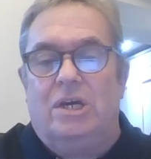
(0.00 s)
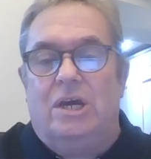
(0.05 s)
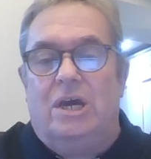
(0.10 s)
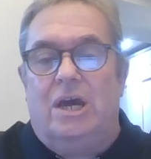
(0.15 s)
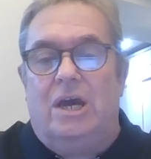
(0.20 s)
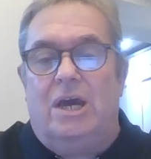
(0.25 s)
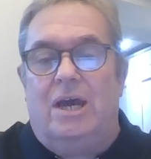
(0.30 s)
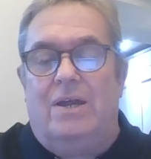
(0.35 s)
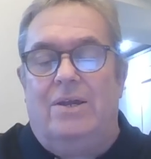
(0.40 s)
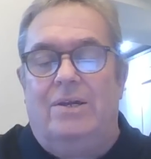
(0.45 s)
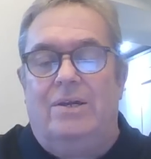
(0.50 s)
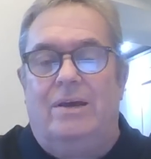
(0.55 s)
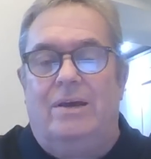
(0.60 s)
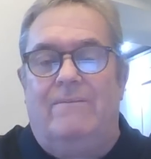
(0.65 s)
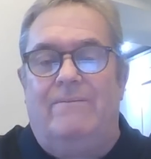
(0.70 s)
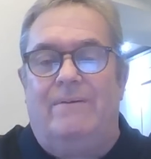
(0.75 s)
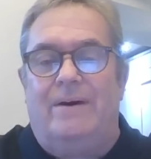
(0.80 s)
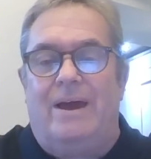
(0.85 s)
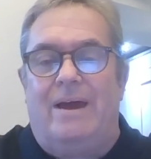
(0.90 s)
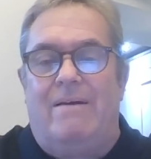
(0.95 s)
And a
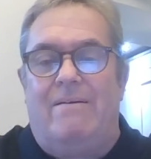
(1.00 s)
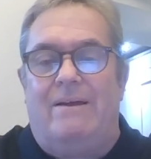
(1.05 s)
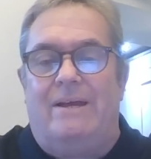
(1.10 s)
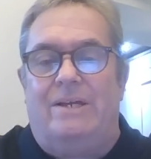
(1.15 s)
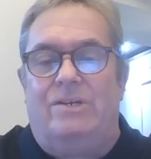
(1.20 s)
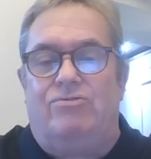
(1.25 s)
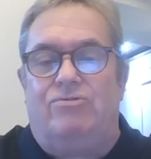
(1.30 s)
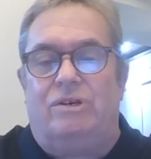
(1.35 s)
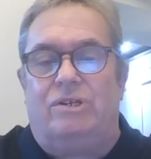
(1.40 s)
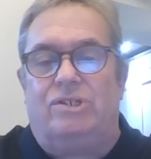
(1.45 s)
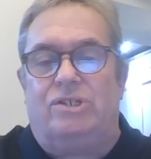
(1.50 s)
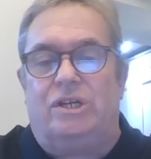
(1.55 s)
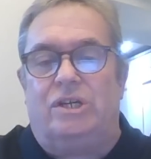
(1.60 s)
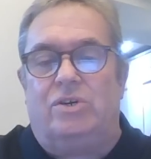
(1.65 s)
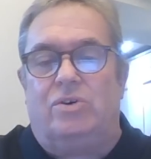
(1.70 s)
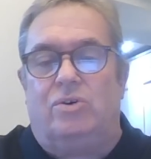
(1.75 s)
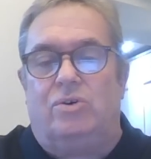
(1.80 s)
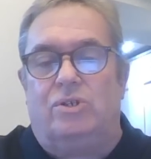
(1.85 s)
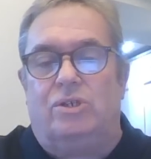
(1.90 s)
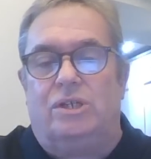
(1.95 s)
very interesting
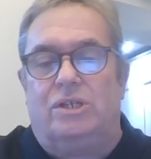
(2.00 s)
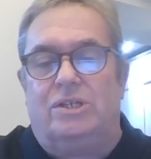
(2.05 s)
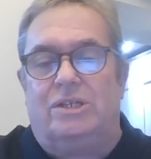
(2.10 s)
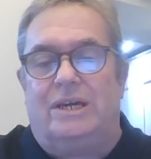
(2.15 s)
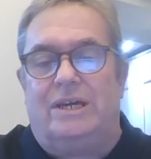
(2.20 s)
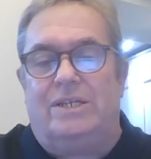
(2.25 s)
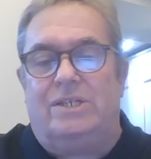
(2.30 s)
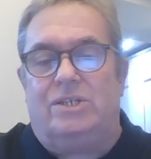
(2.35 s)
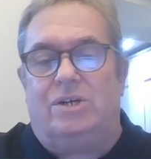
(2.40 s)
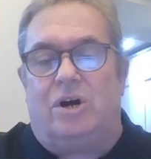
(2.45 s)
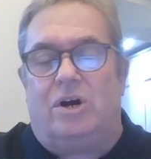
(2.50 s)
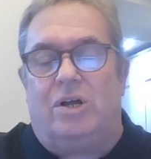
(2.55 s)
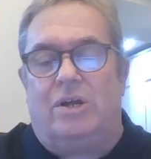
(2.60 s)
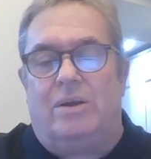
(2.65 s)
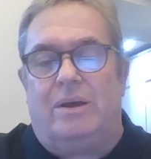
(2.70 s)
horse indeed. He's got an